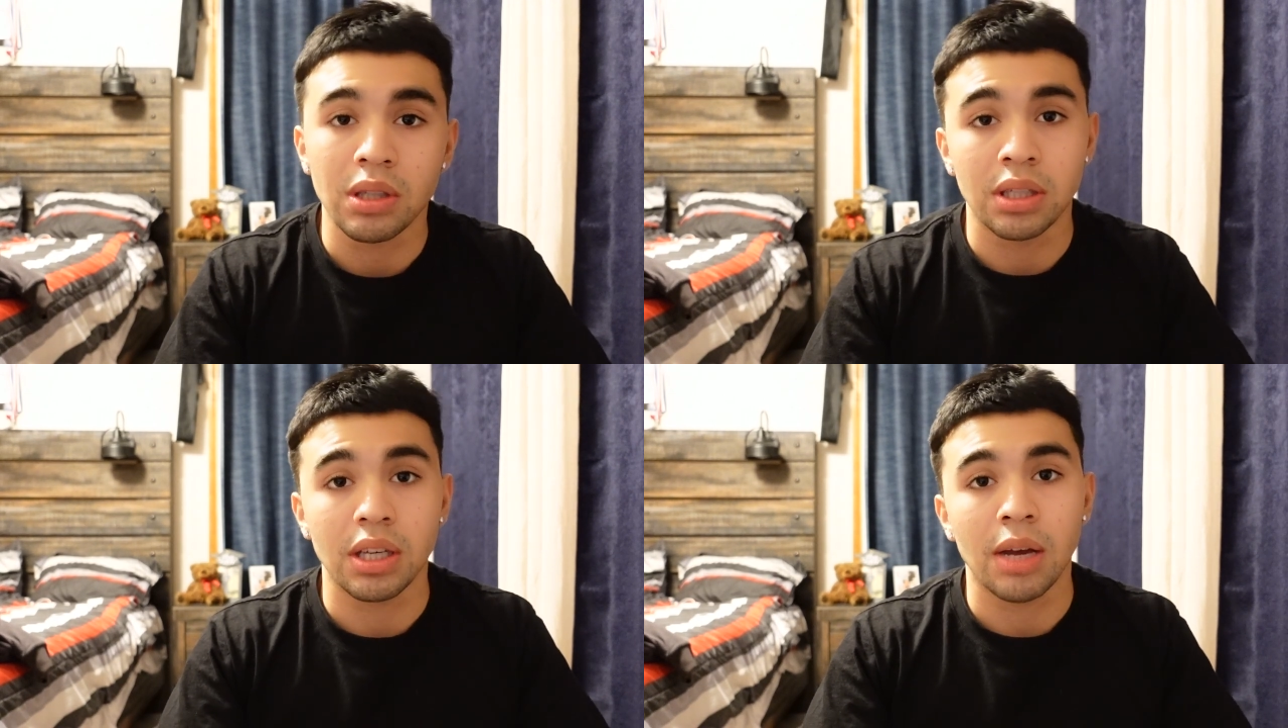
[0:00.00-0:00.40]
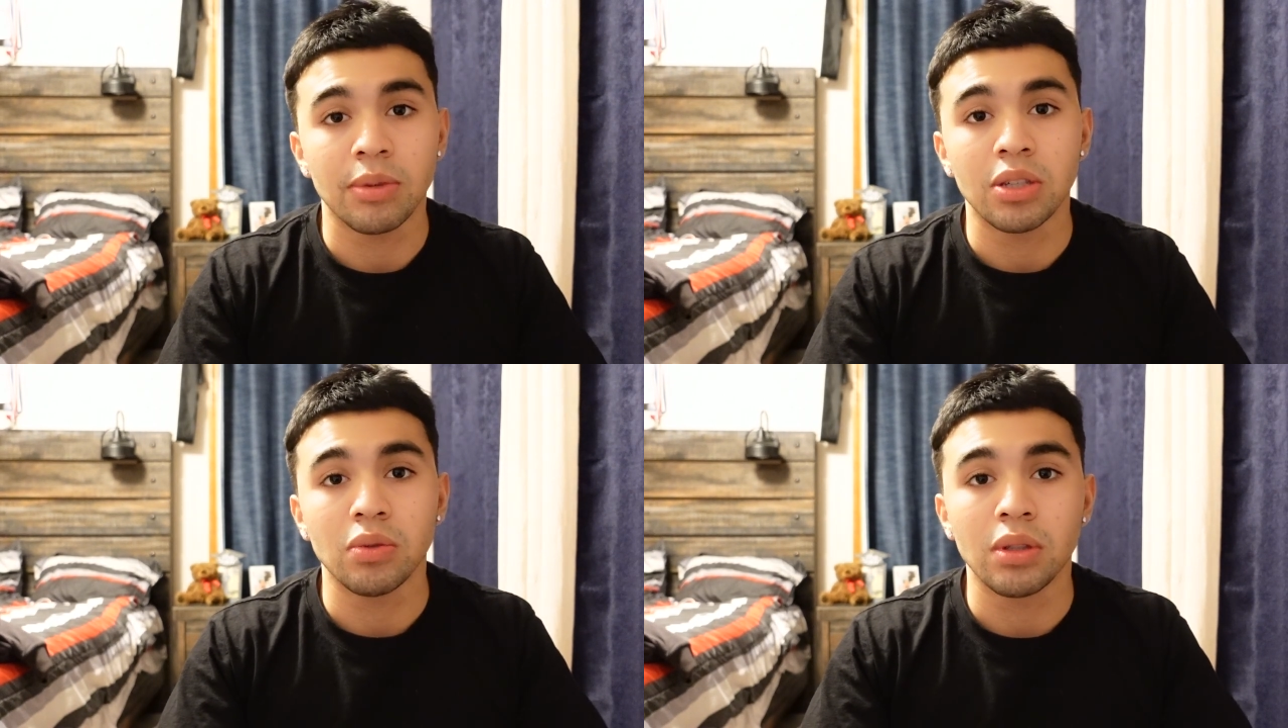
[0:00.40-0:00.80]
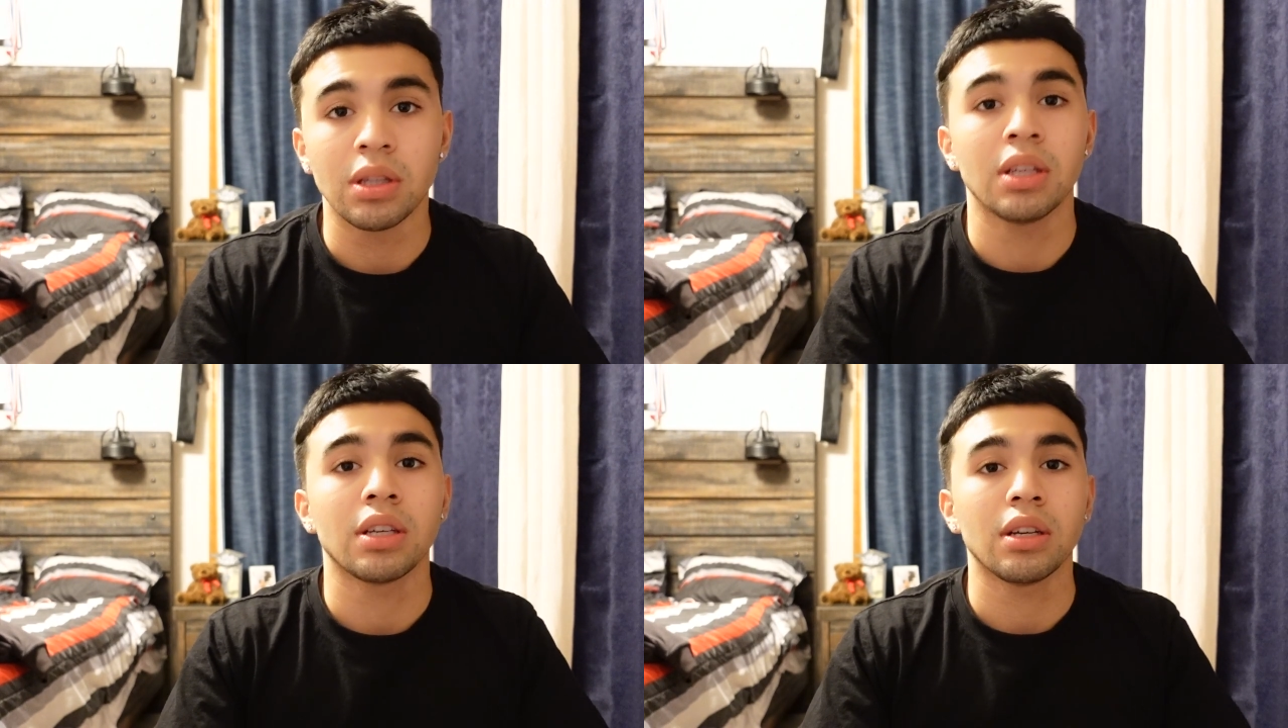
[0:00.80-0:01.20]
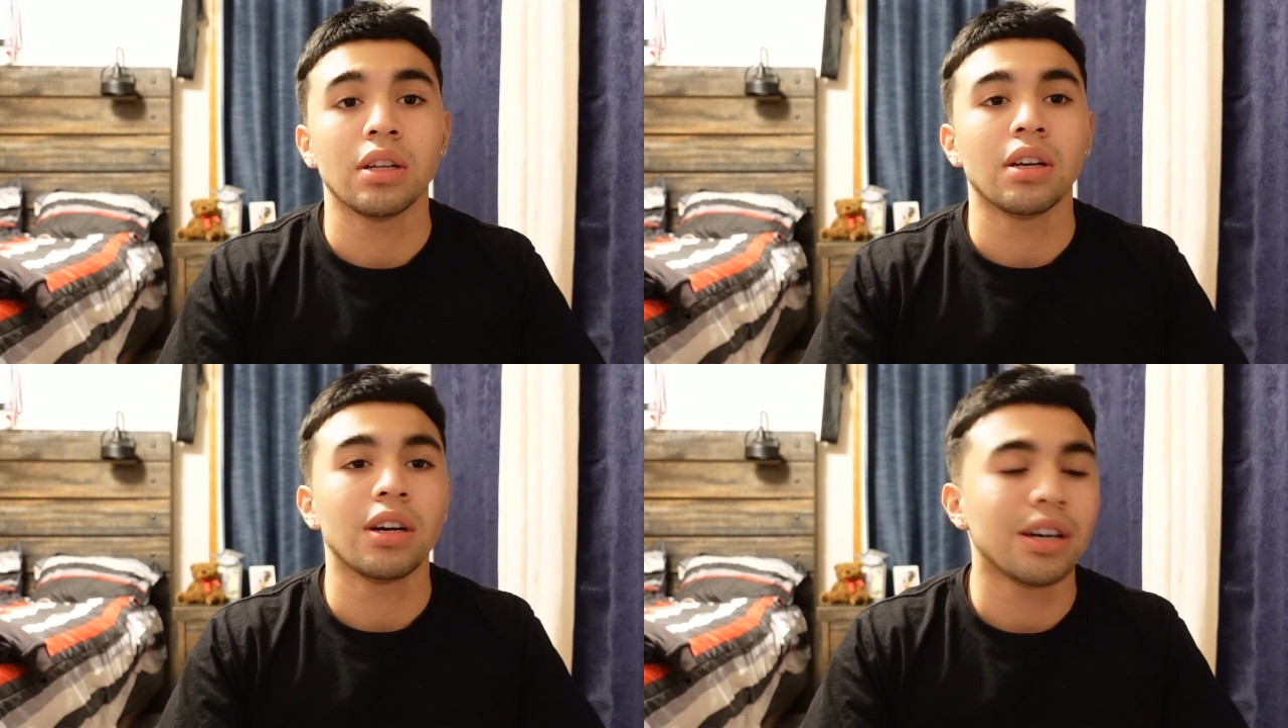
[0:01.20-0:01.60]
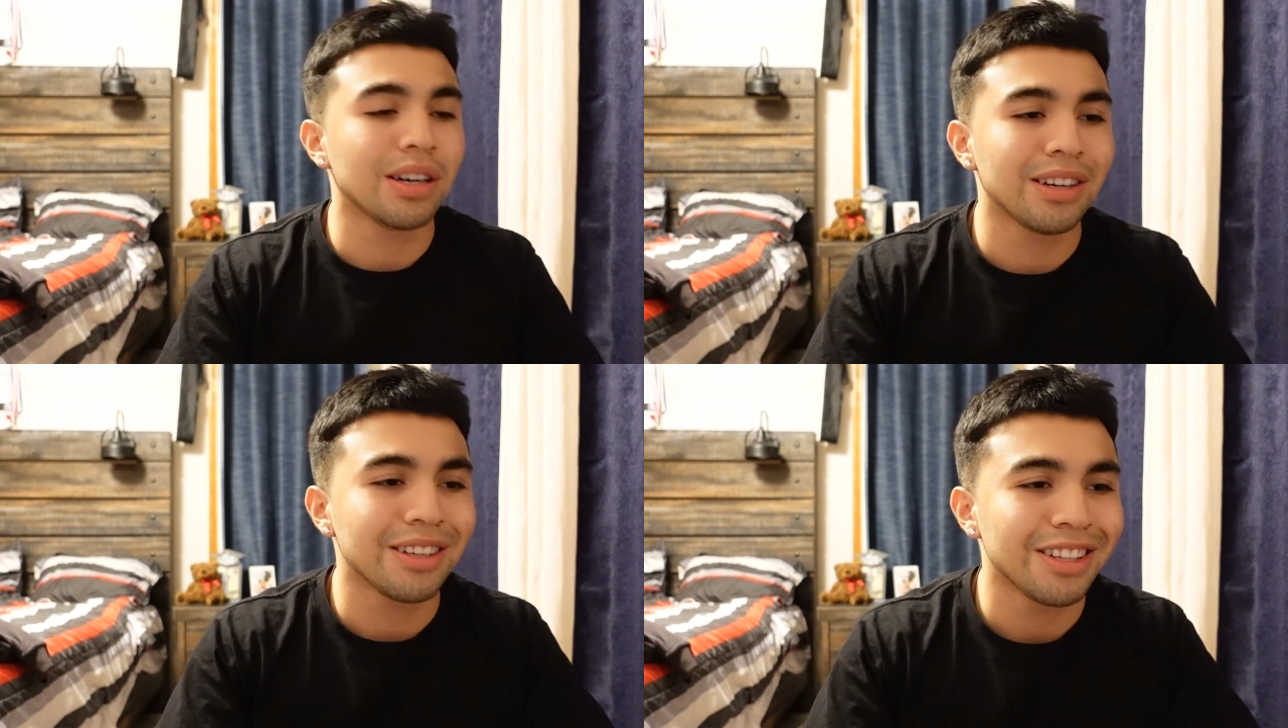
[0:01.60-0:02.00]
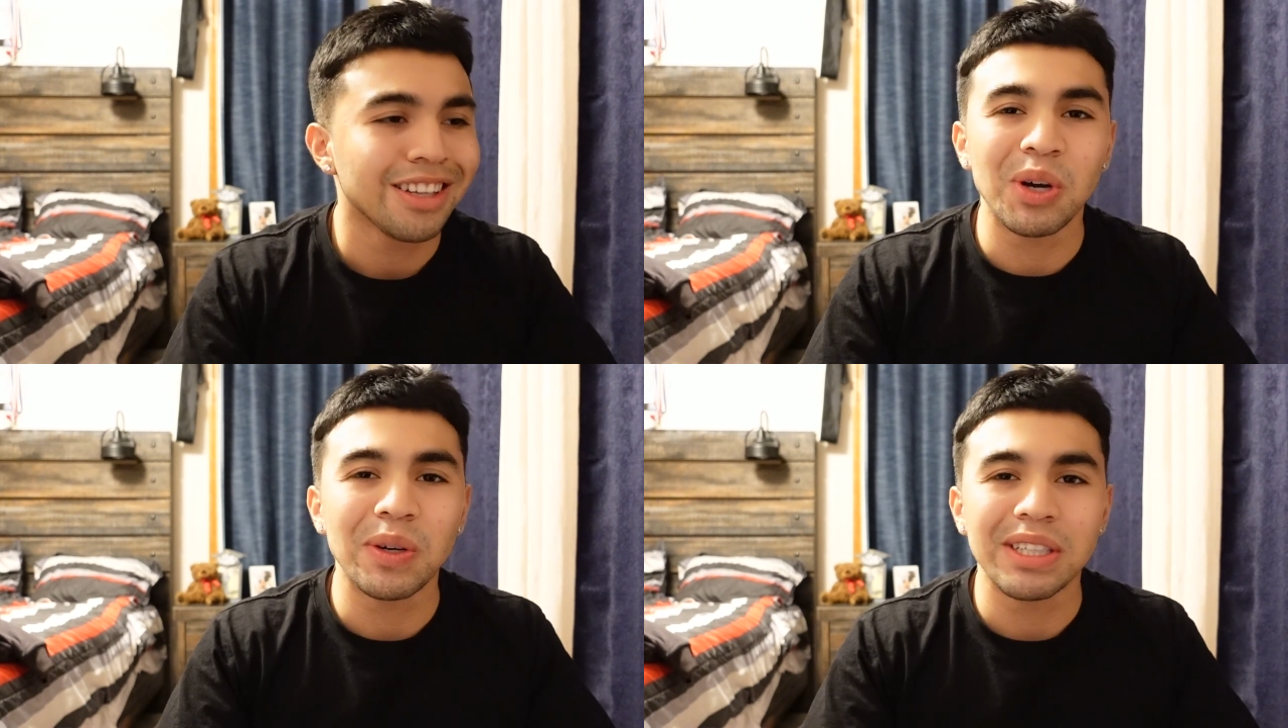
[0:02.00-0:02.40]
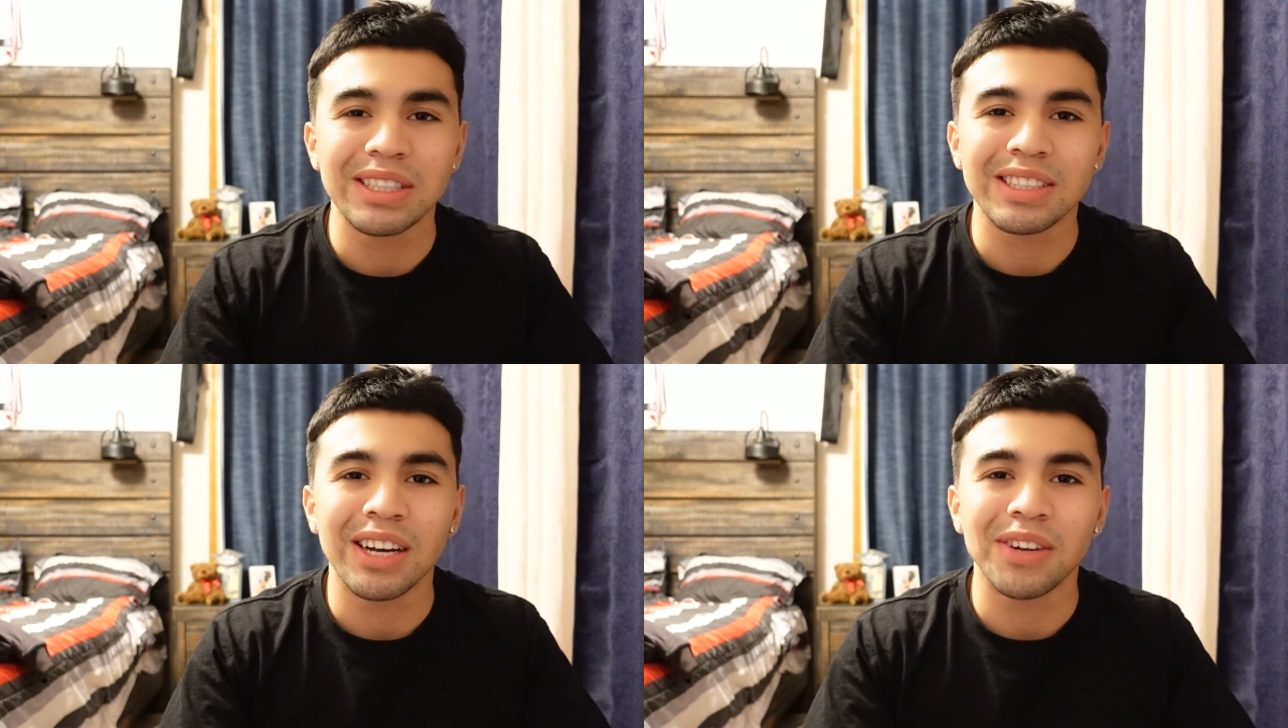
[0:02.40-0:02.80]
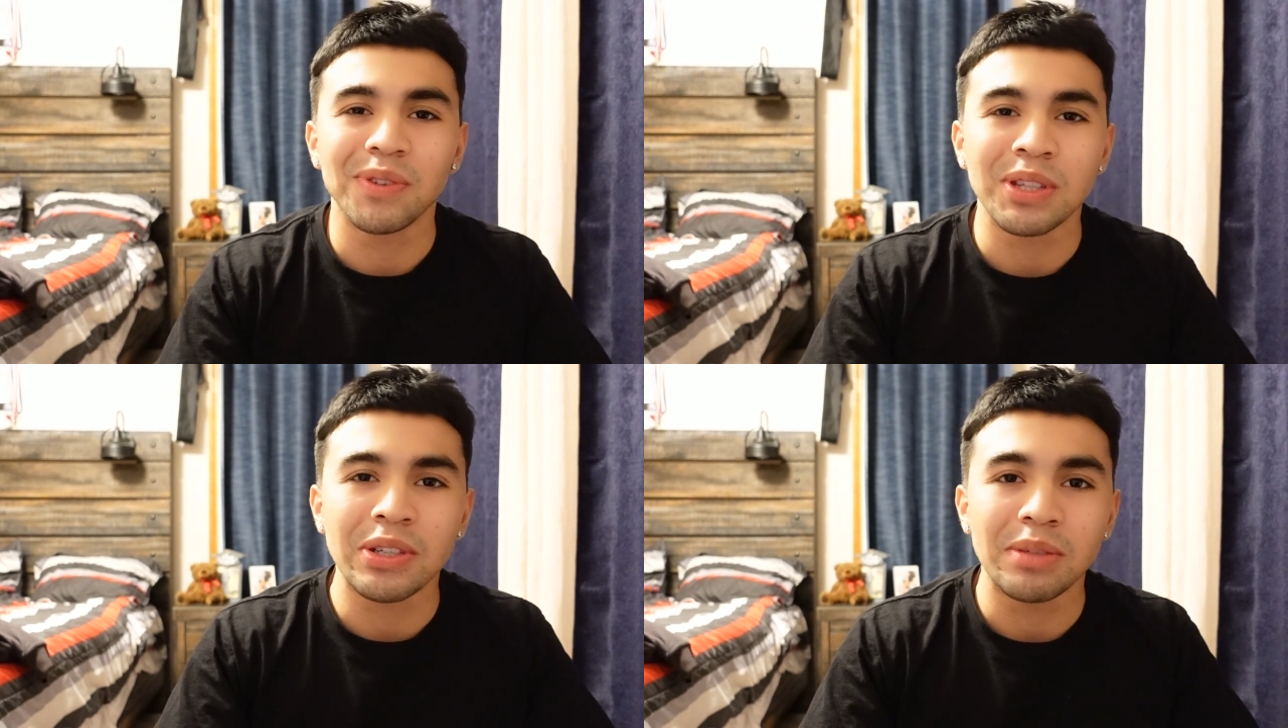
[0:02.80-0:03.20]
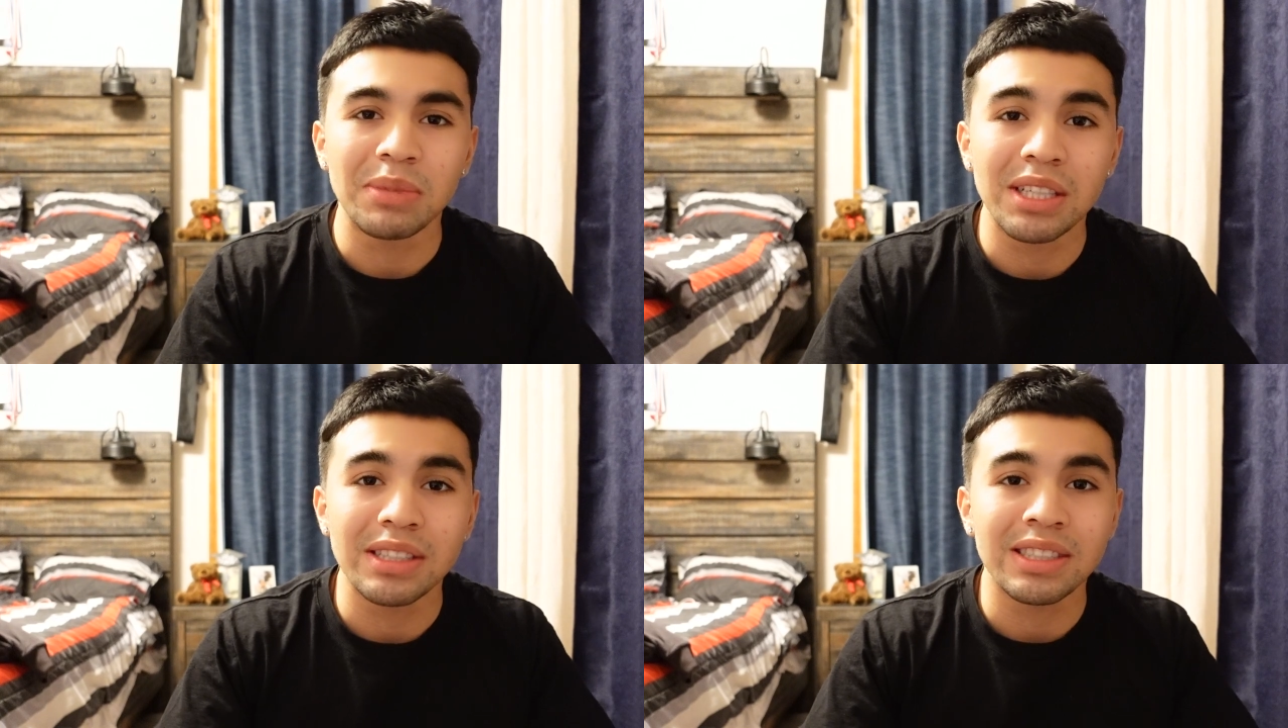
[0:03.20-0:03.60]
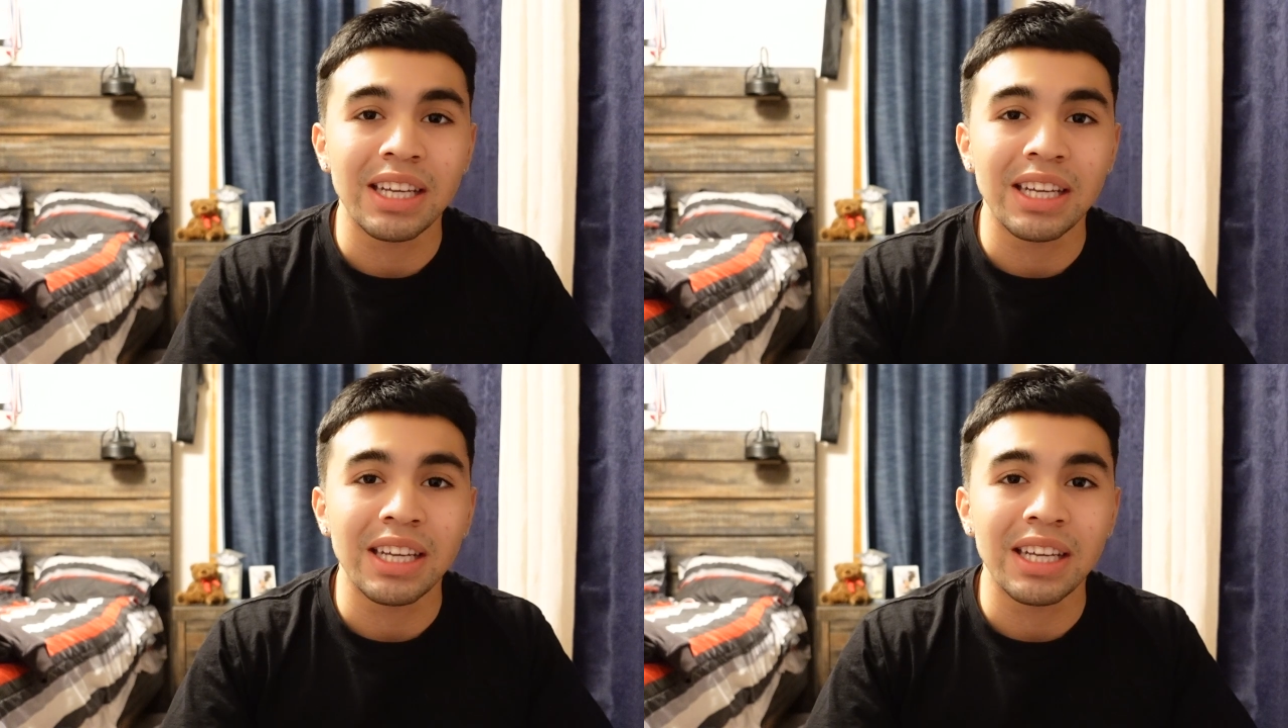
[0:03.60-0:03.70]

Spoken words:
Like I've been going in the sauna for 30 minutes,